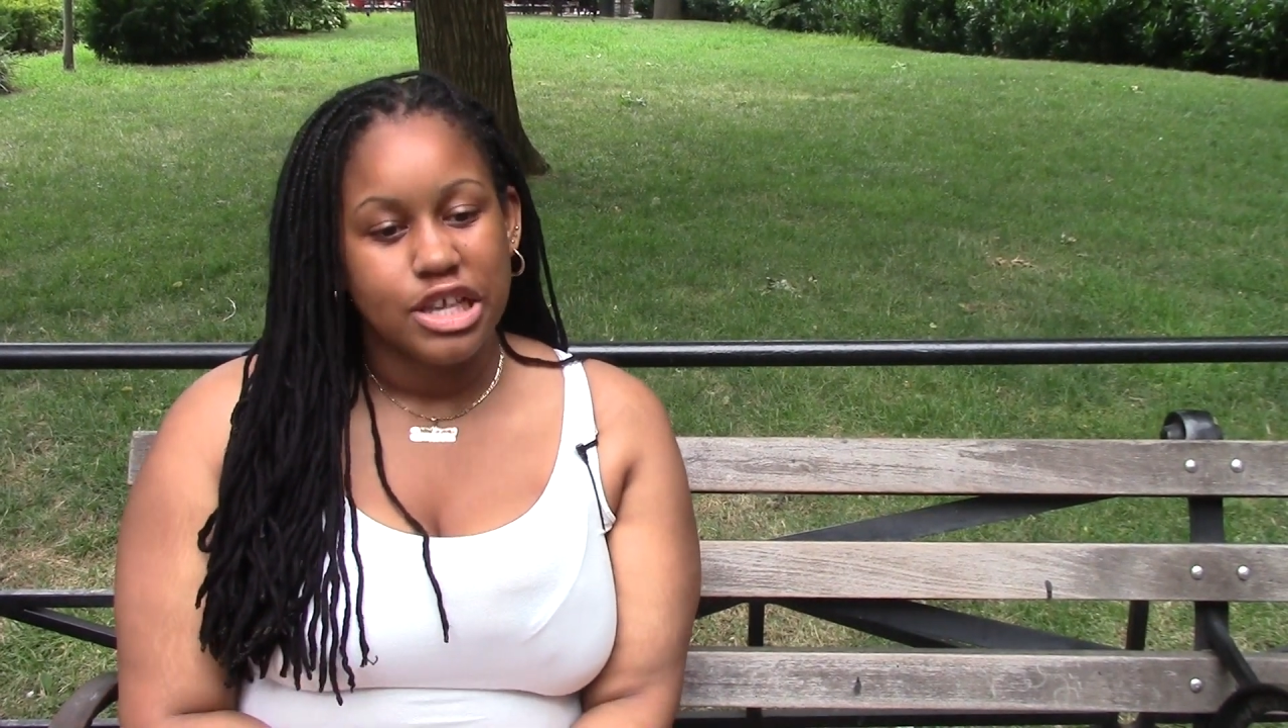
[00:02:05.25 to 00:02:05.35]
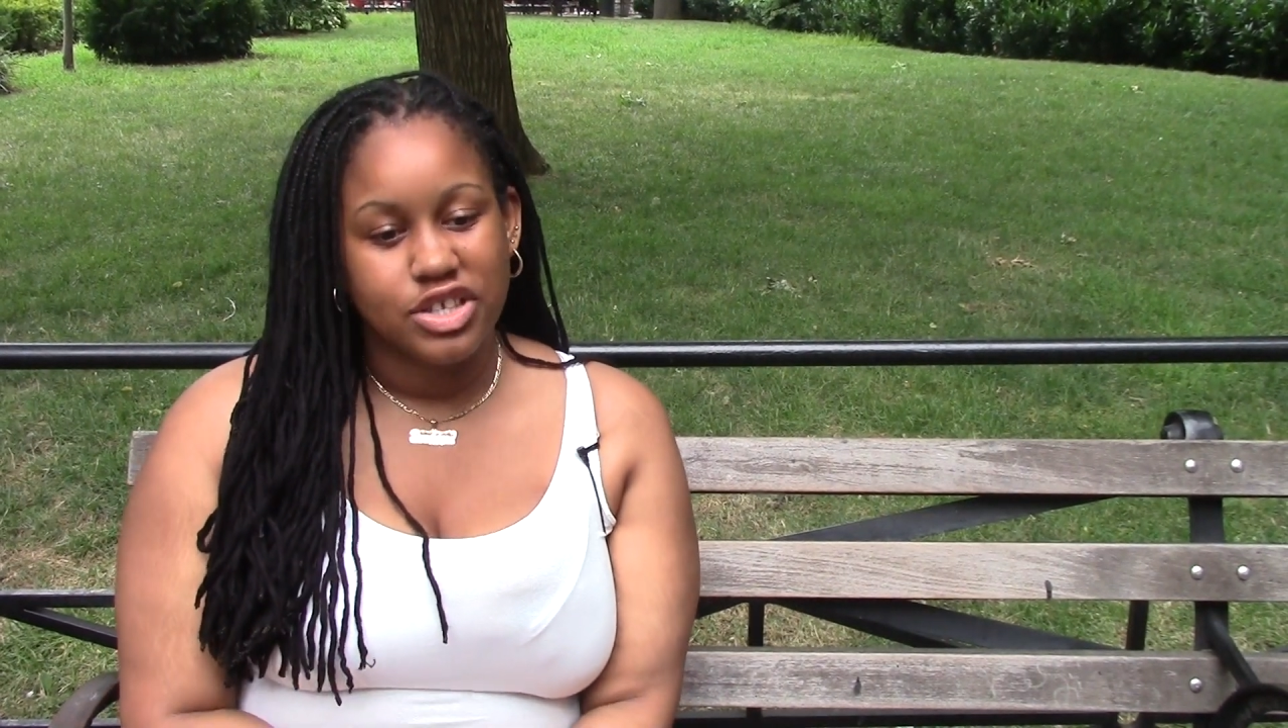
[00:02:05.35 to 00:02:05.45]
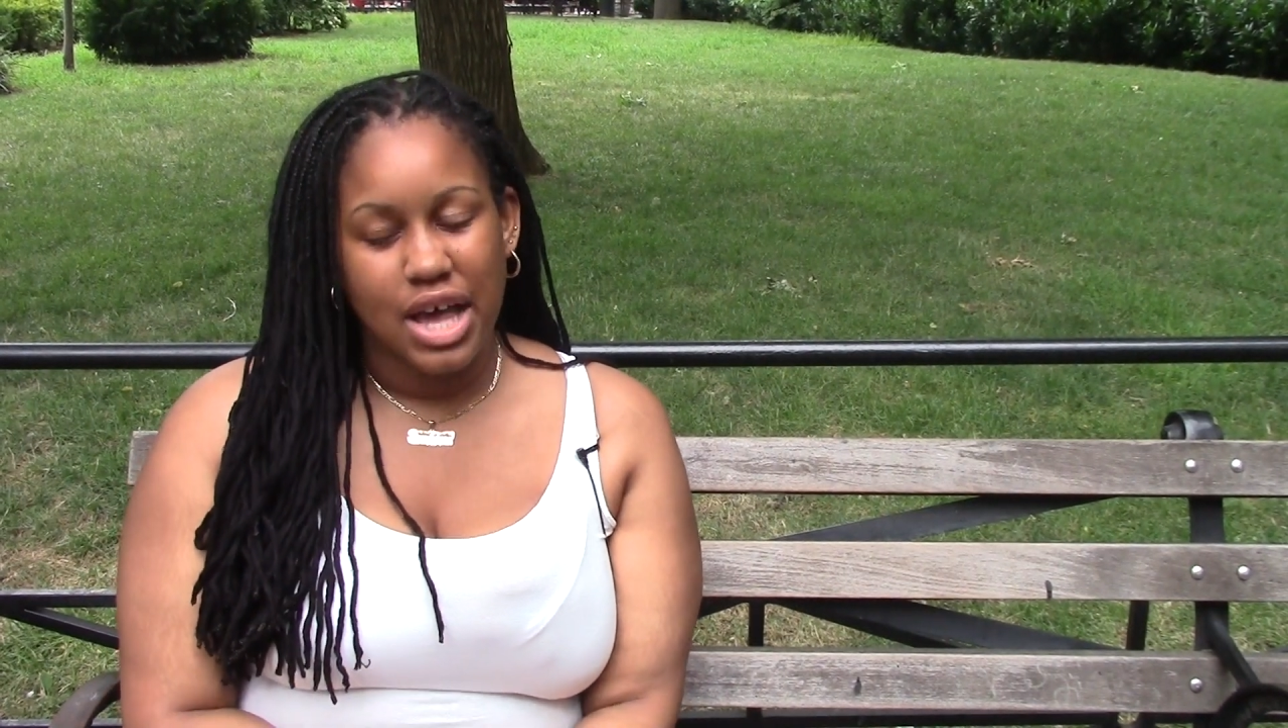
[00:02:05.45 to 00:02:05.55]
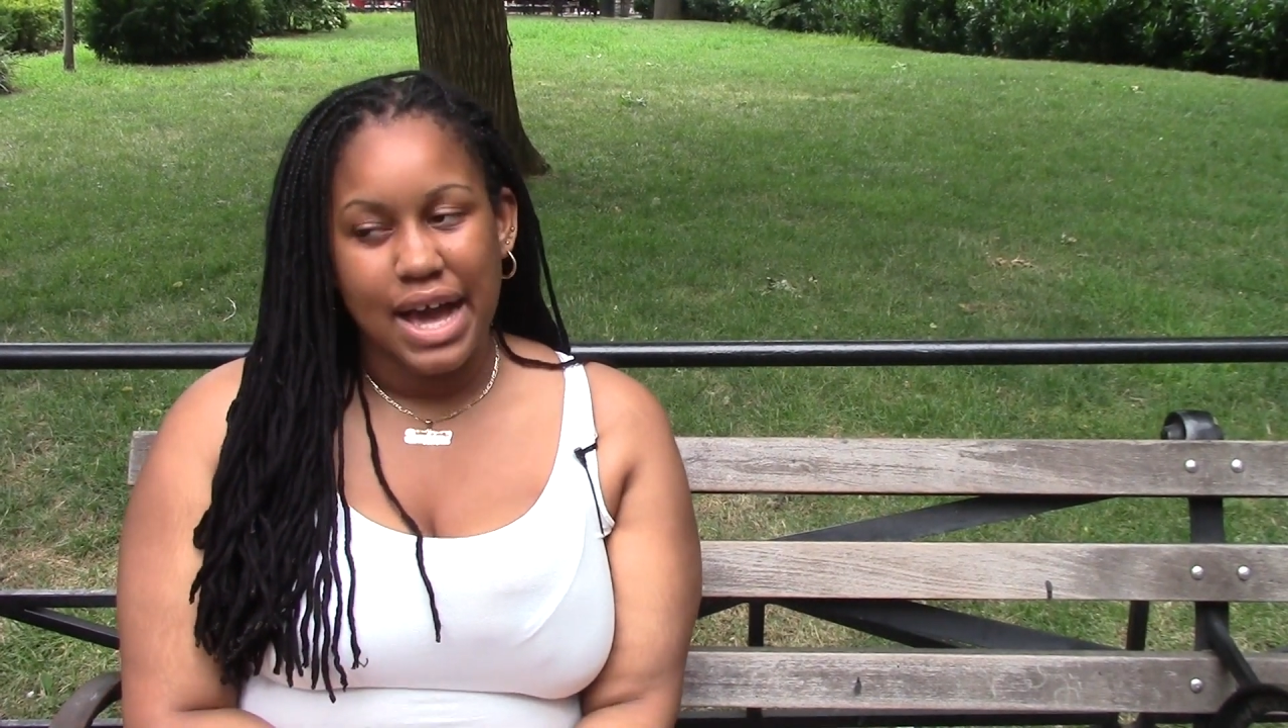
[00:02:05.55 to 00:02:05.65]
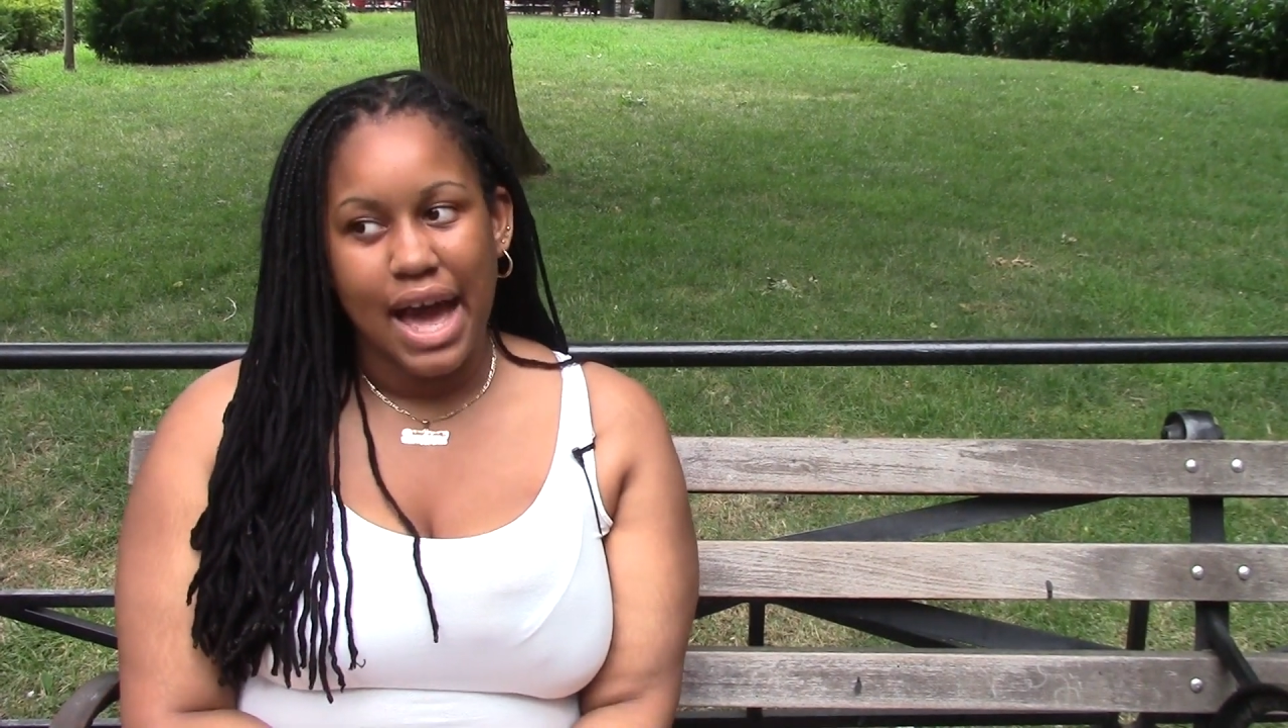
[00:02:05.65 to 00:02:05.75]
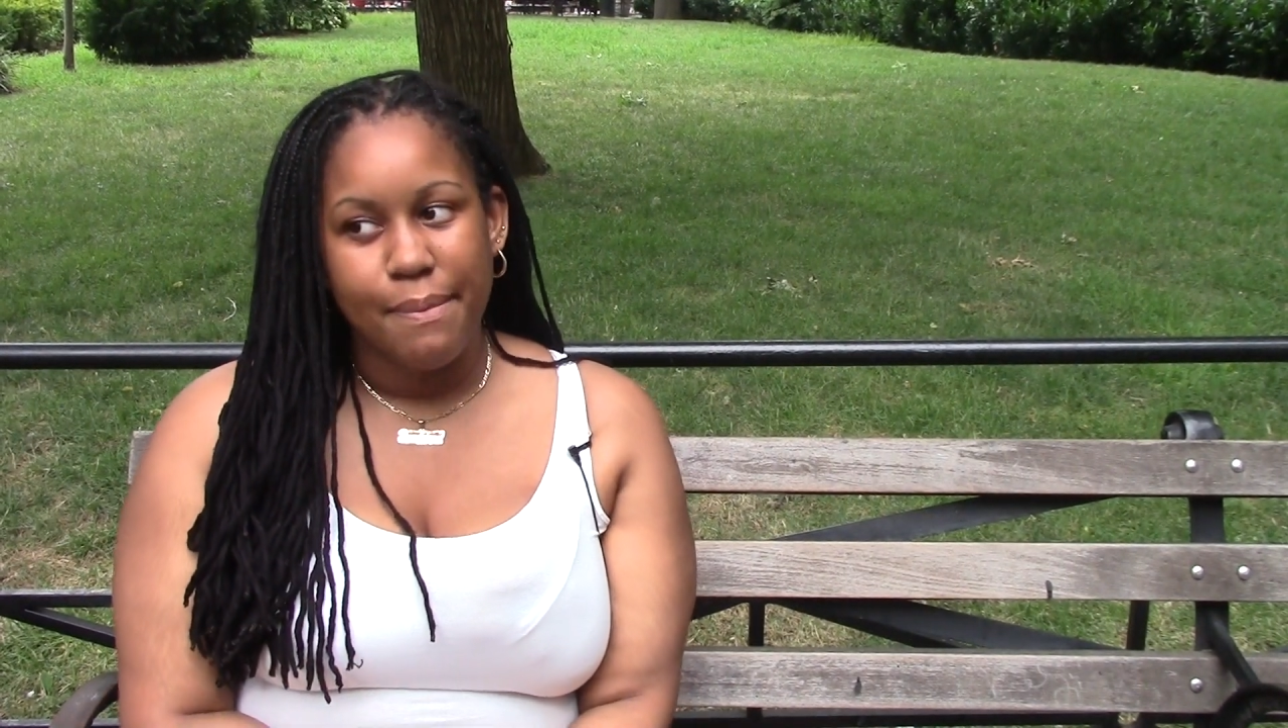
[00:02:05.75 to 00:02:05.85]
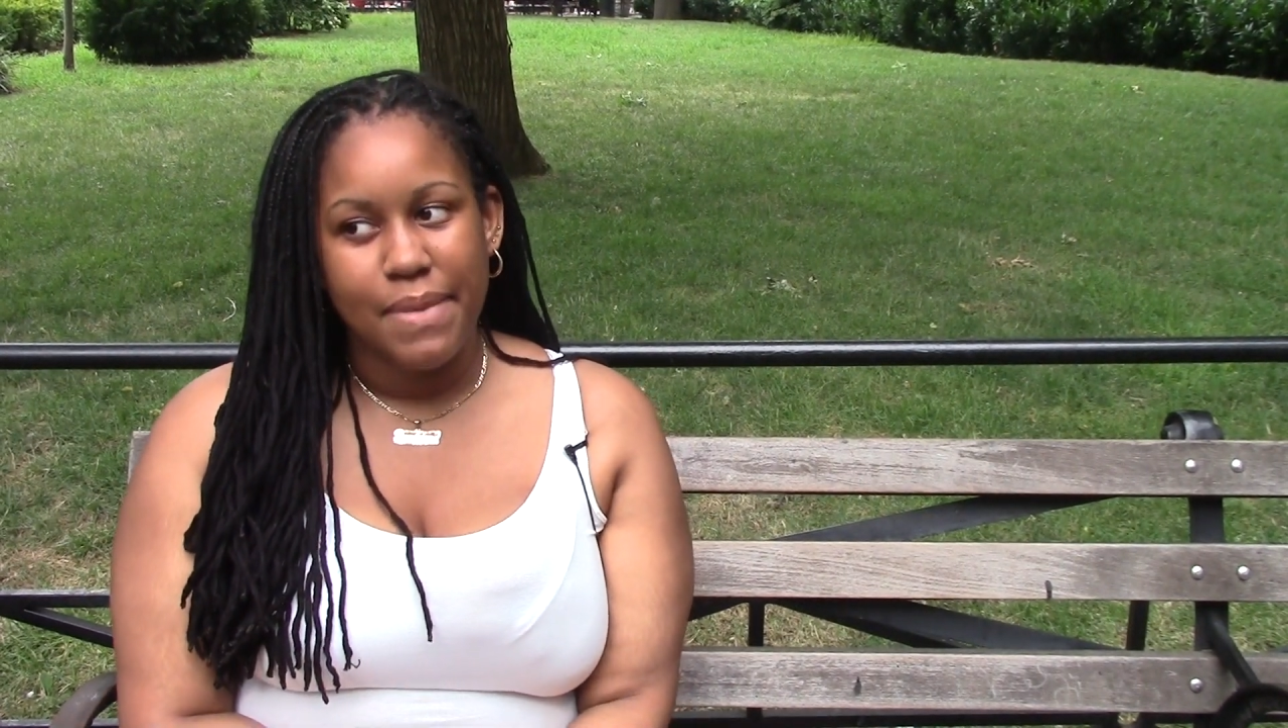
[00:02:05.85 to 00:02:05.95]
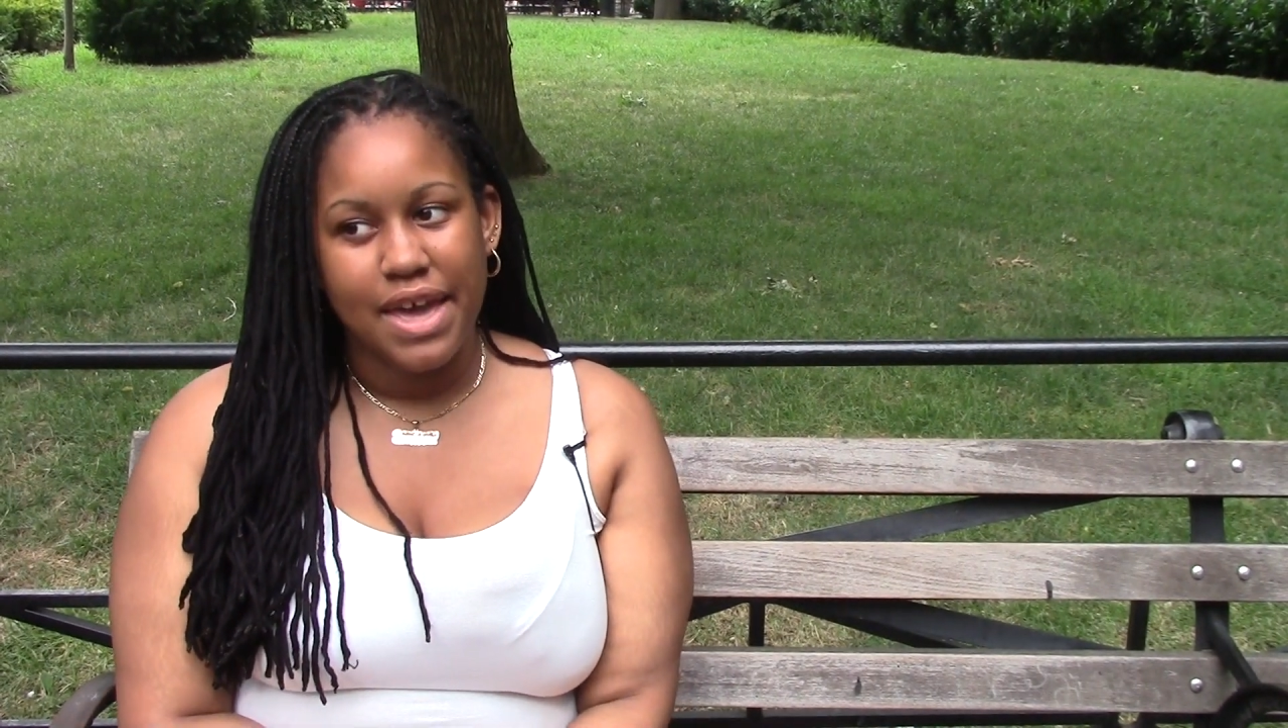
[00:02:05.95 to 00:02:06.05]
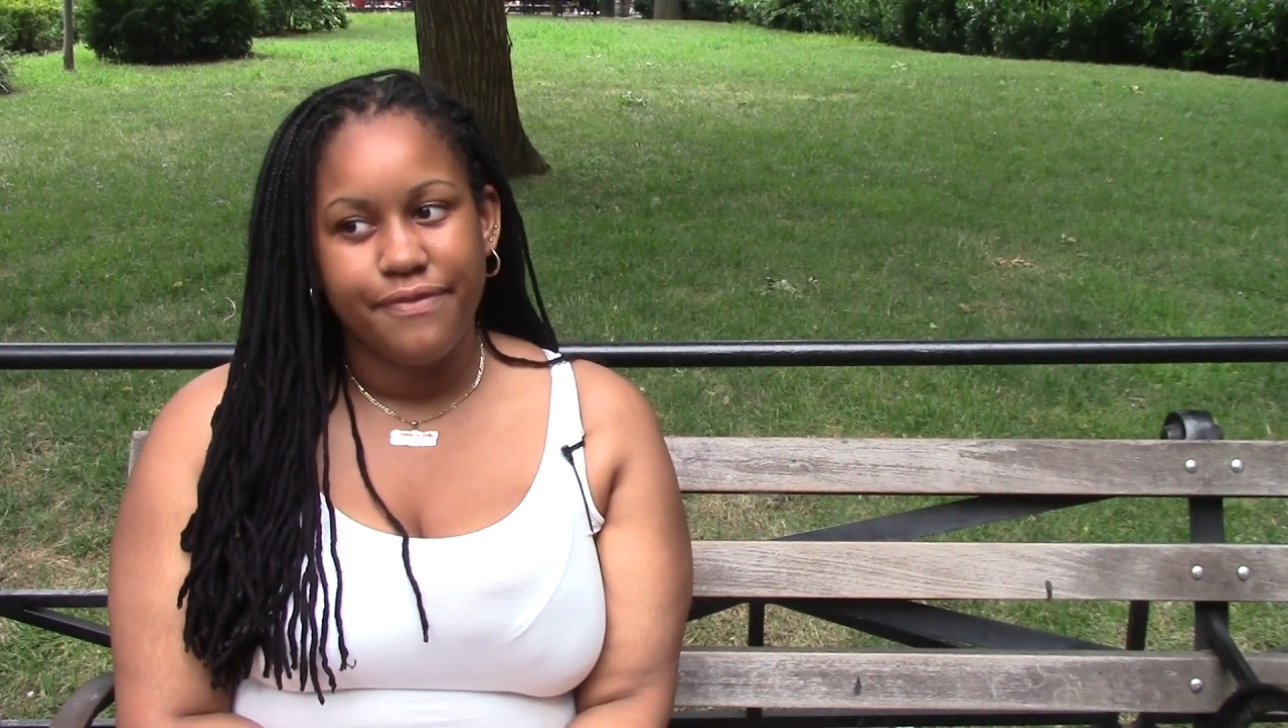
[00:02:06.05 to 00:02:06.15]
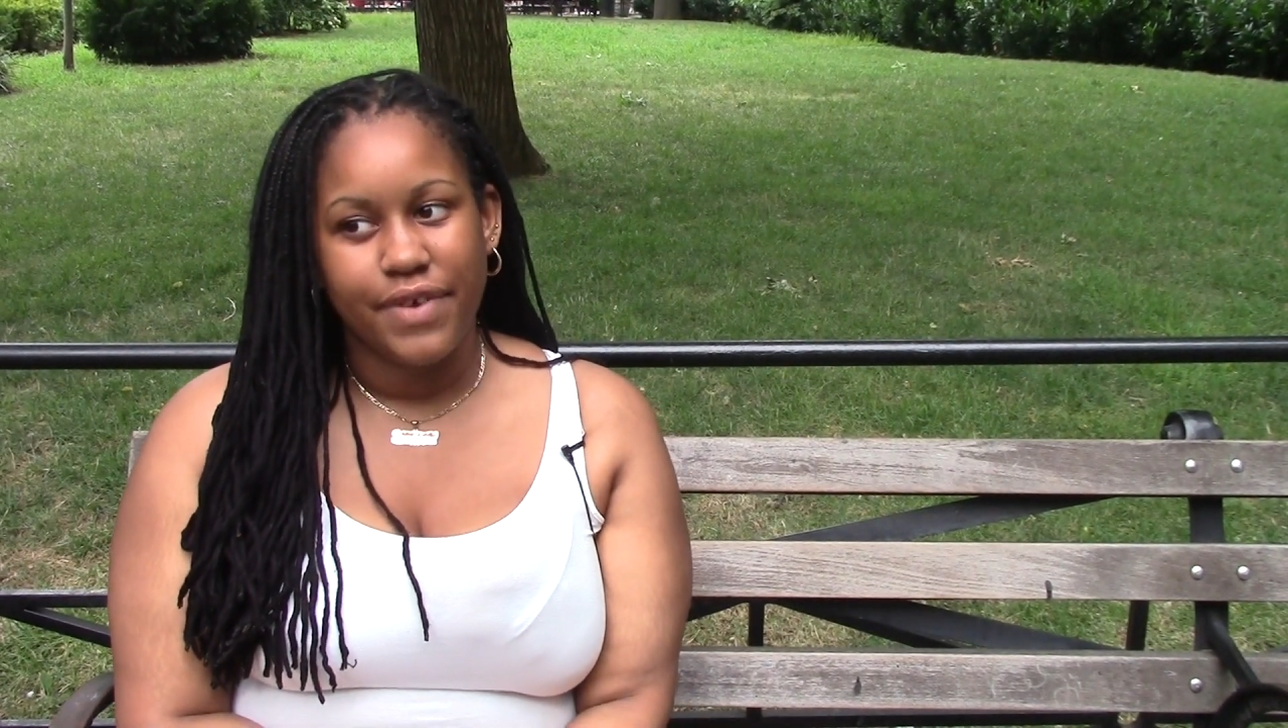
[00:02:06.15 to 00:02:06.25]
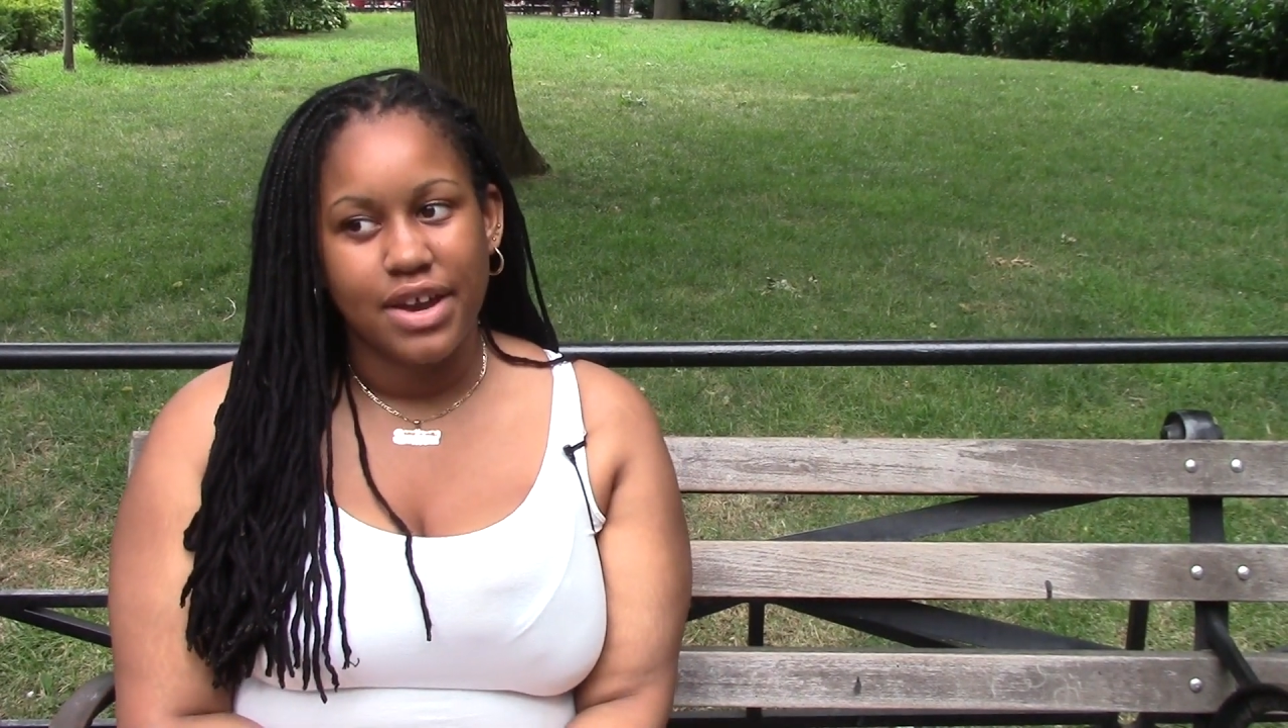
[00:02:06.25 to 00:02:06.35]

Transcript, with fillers: So I got made